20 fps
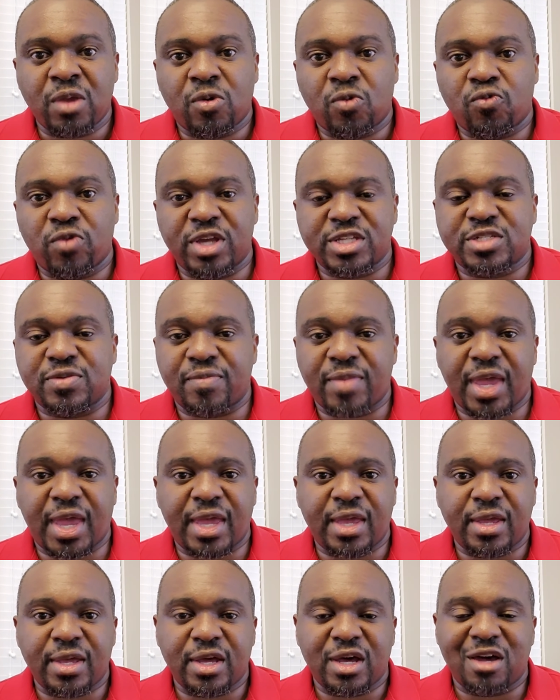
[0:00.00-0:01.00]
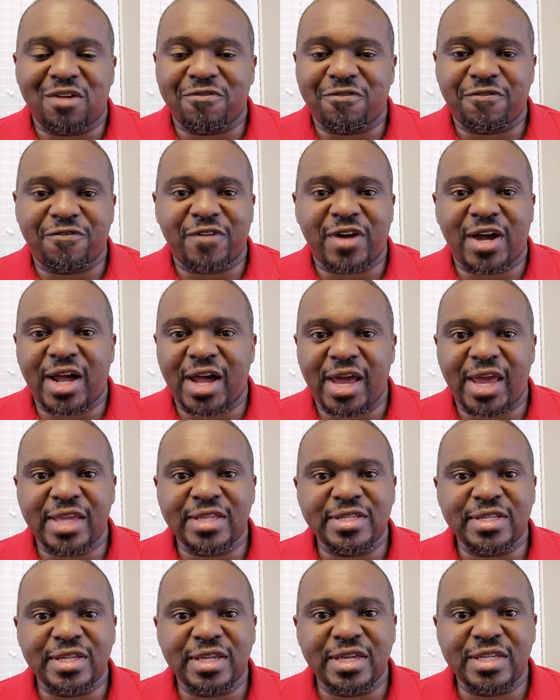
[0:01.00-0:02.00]
resume, a
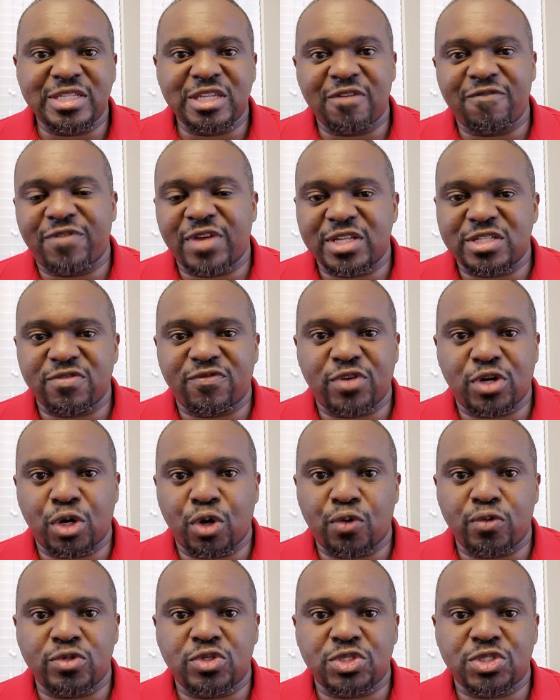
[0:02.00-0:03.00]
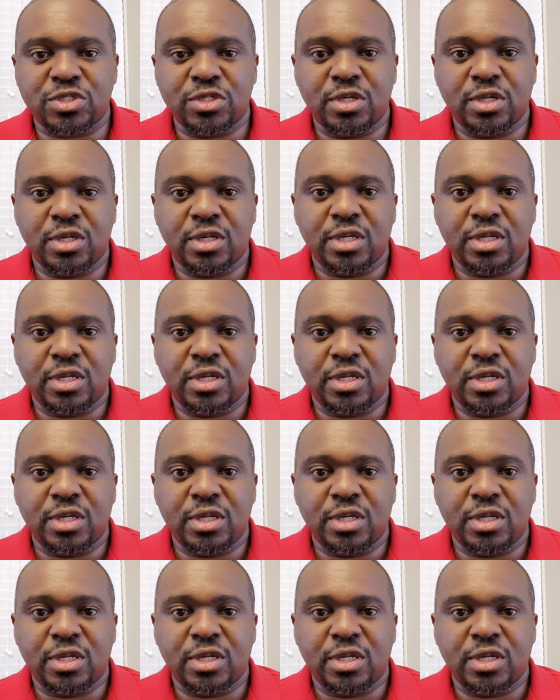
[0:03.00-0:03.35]
fine defensive coach,